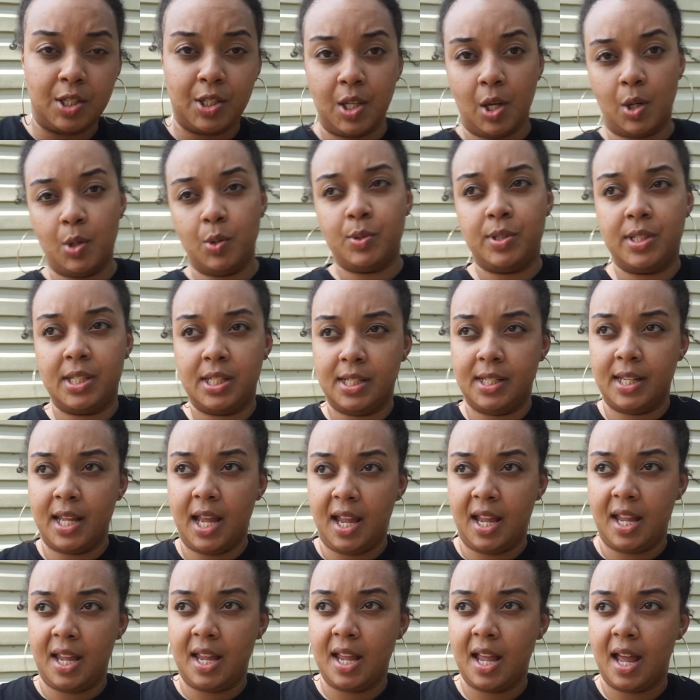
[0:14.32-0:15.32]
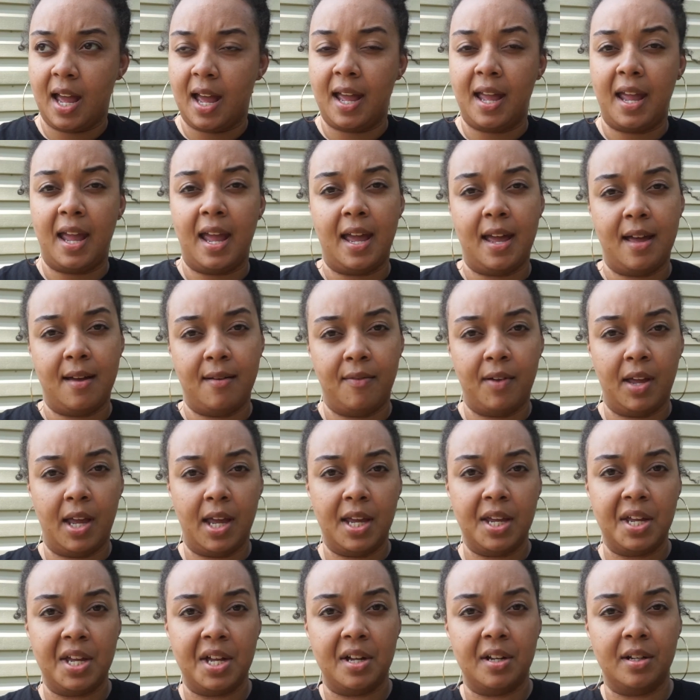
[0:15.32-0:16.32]
So today I have
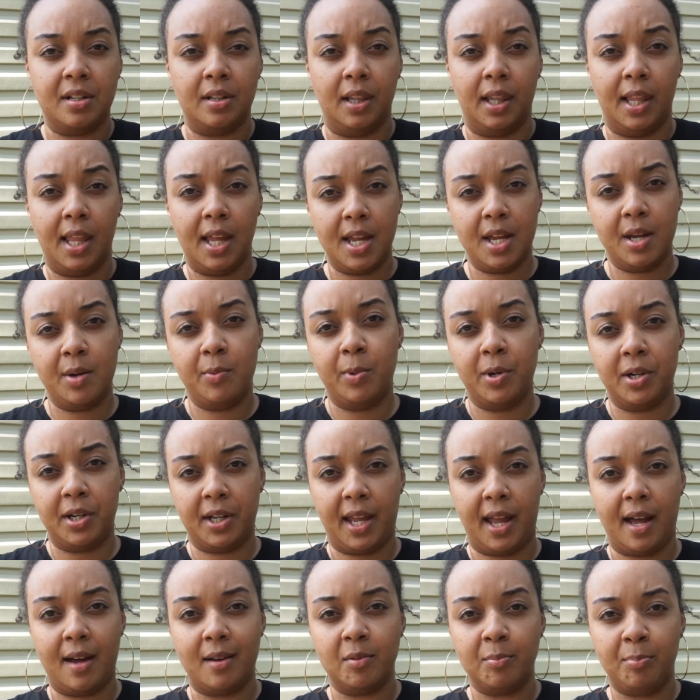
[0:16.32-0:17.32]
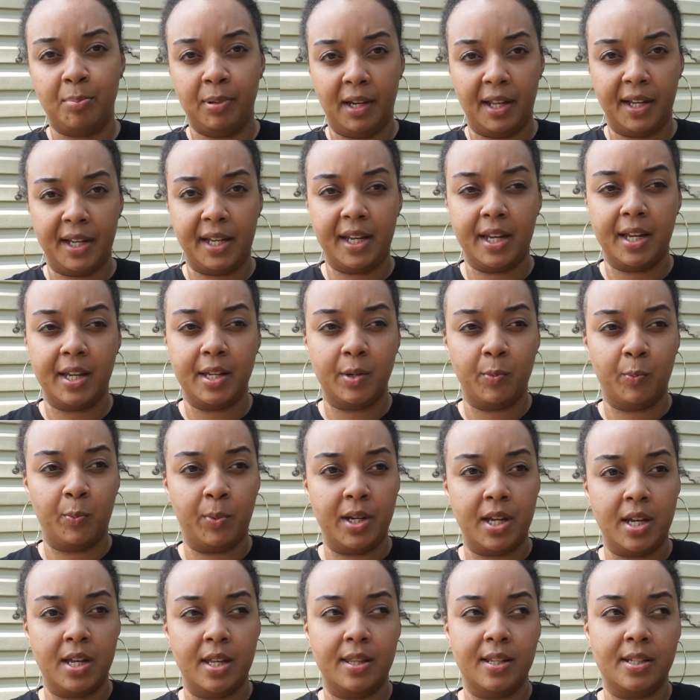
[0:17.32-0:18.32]
a leg workout plan
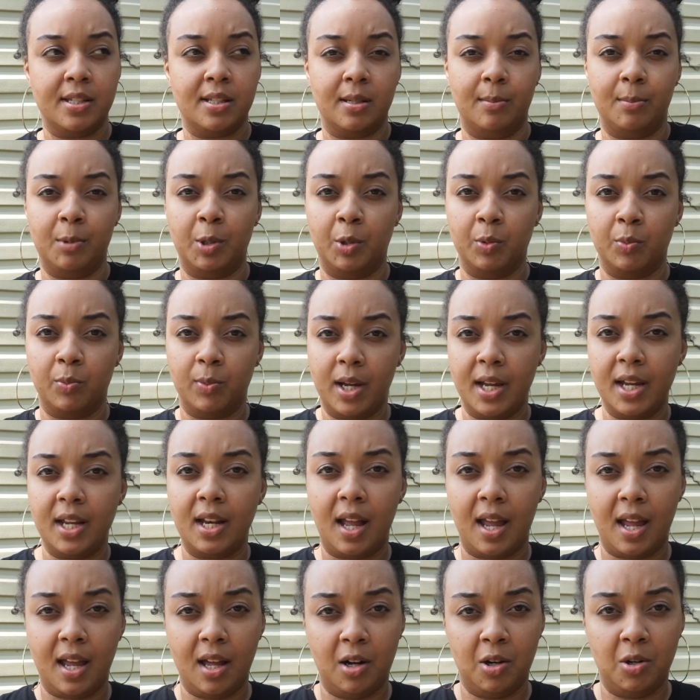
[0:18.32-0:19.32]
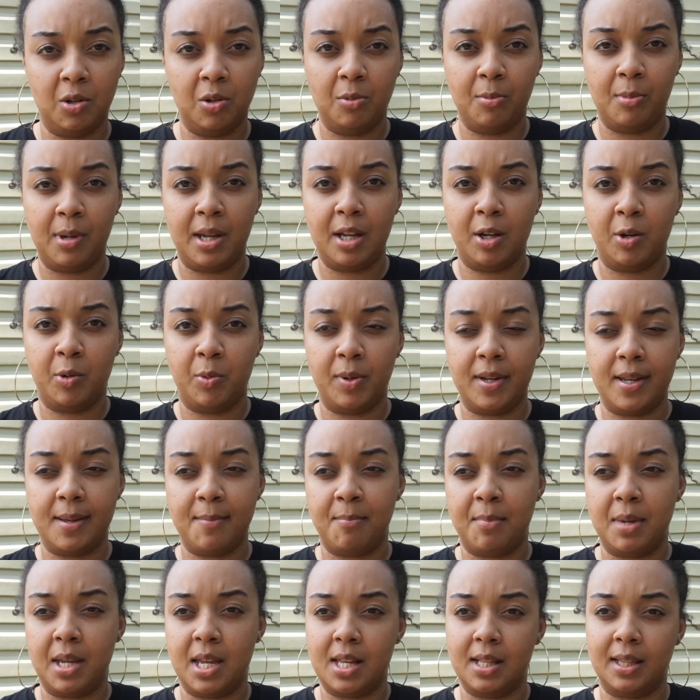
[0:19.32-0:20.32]
with some great at-home
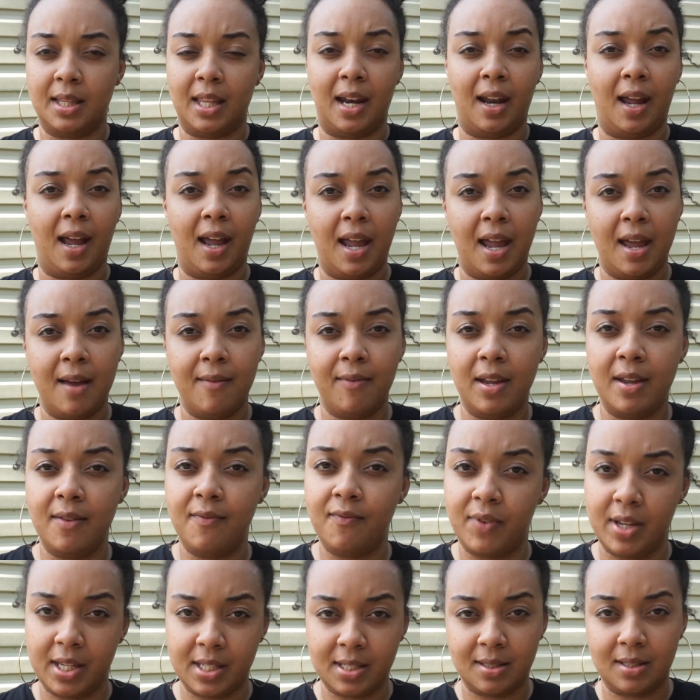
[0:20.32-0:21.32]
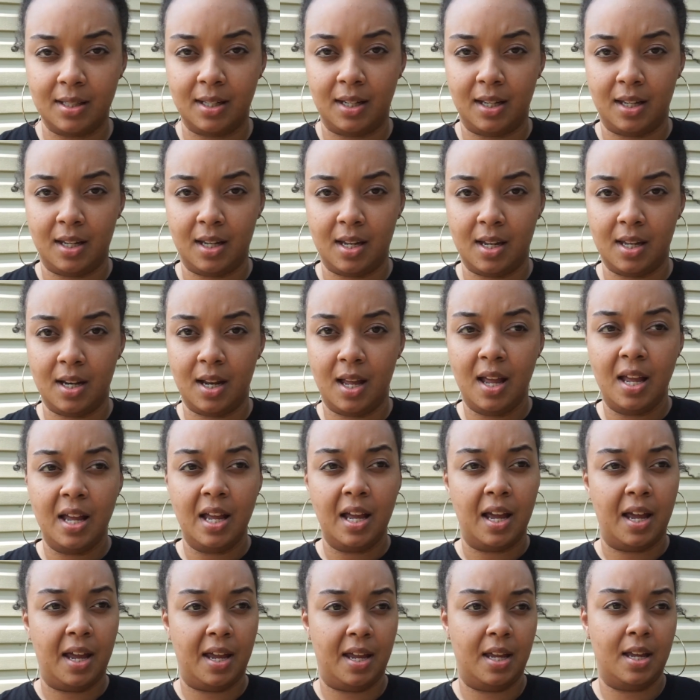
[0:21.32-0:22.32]
equipment that I have invested
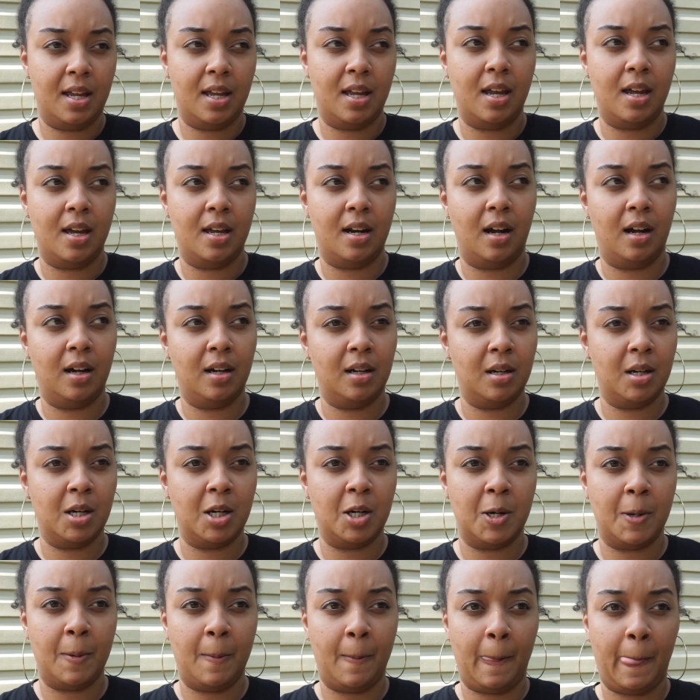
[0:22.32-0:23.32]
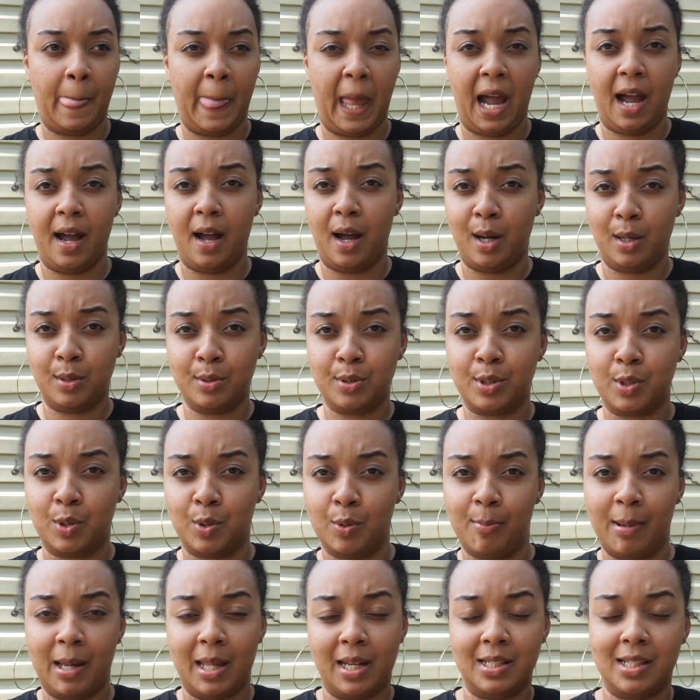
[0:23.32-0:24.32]
in, and I also,
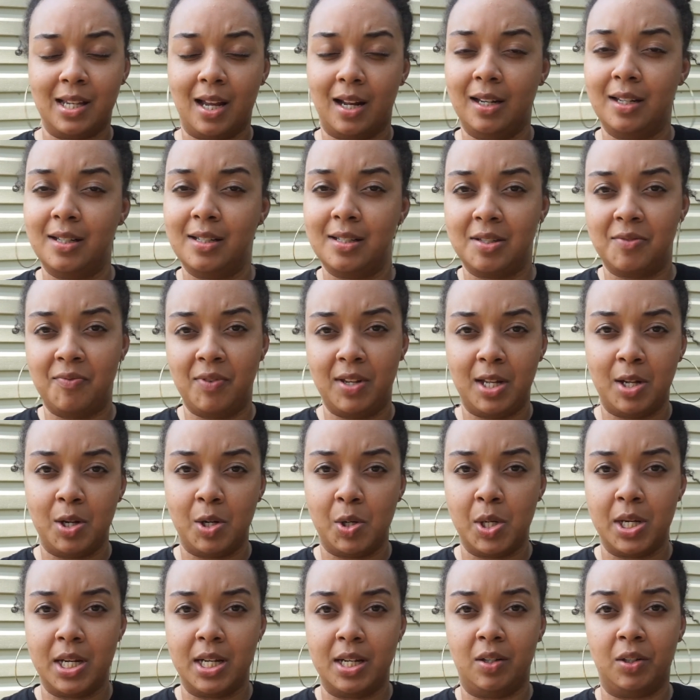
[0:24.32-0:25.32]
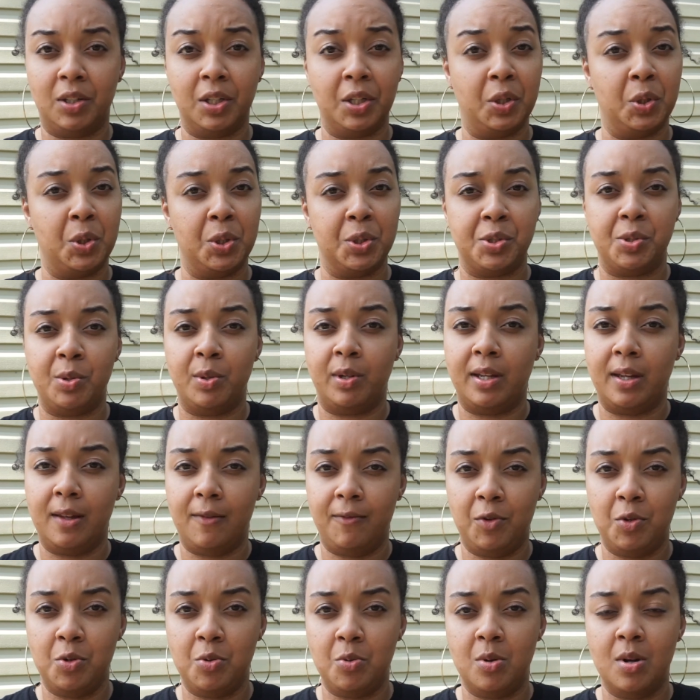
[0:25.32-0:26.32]
by the title of this video, are going to
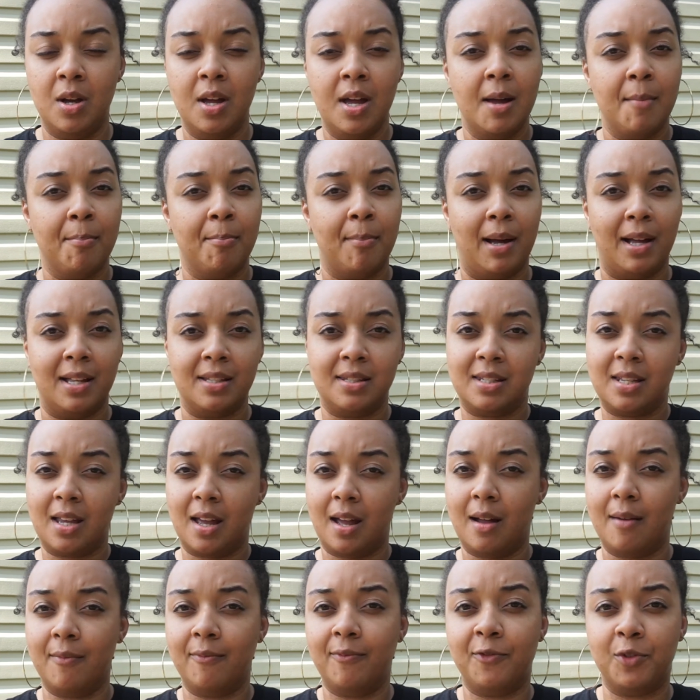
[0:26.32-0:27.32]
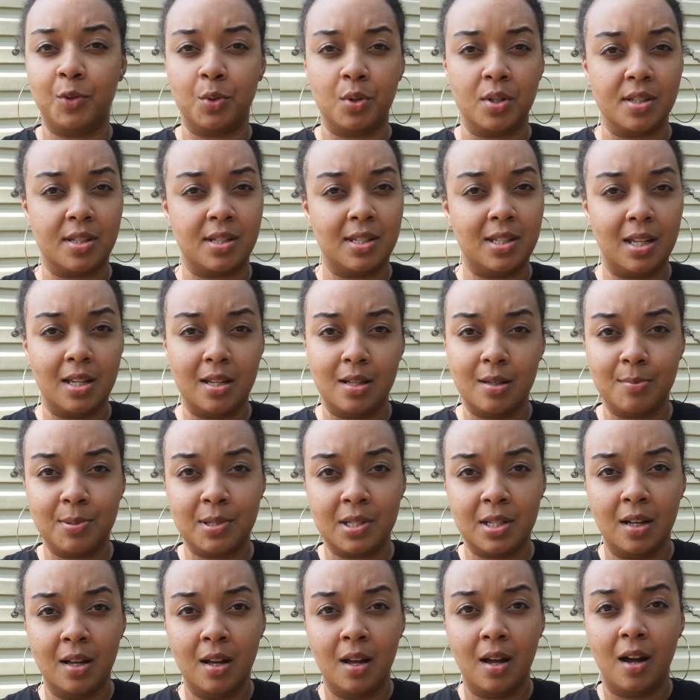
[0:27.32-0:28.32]
give you my top 4 tips
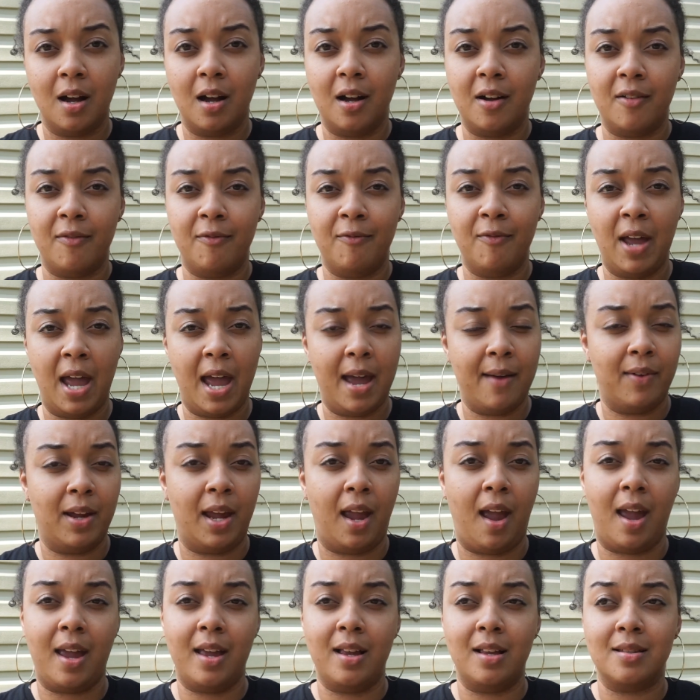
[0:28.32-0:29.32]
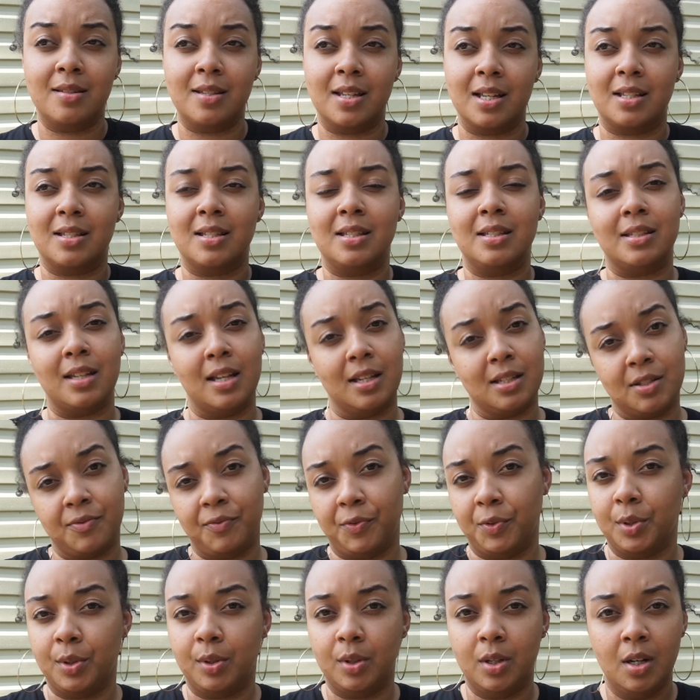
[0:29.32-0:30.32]
of having a
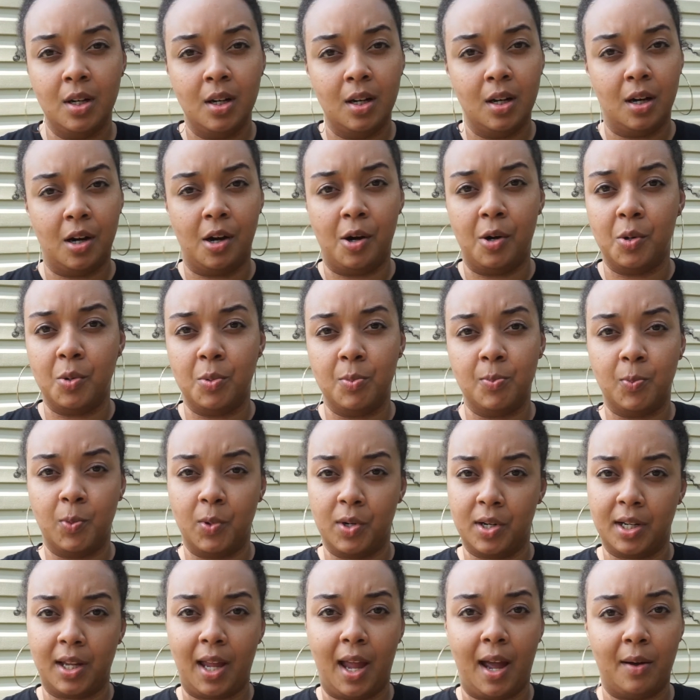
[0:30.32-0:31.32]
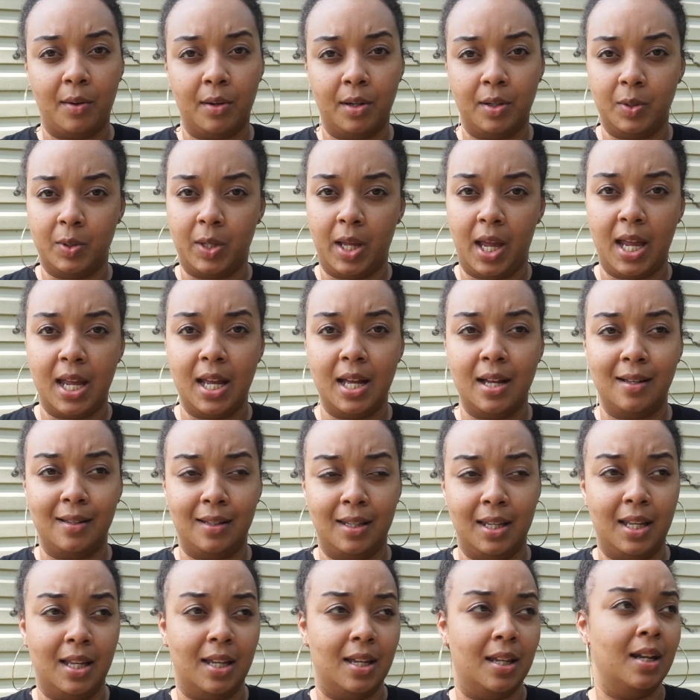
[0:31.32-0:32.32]
successful home workout. Okay,
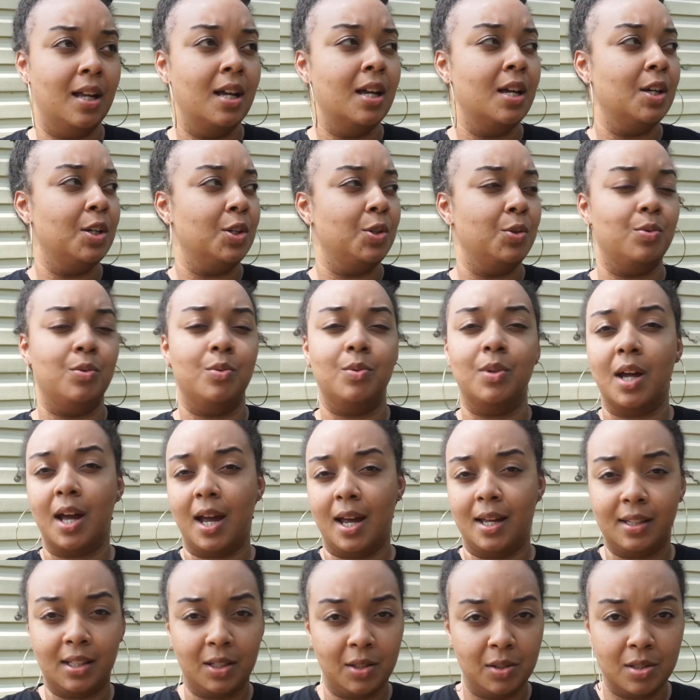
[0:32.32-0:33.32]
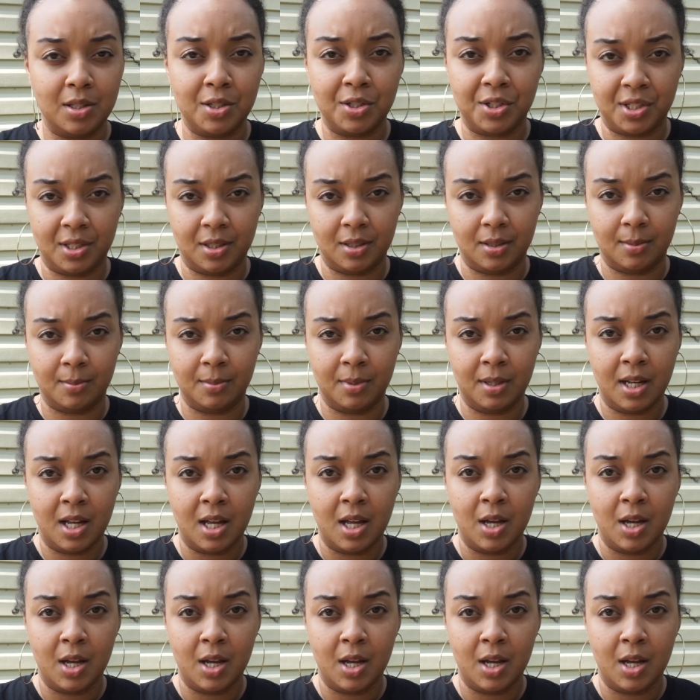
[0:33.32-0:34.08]
again, you do not have to go to the gym.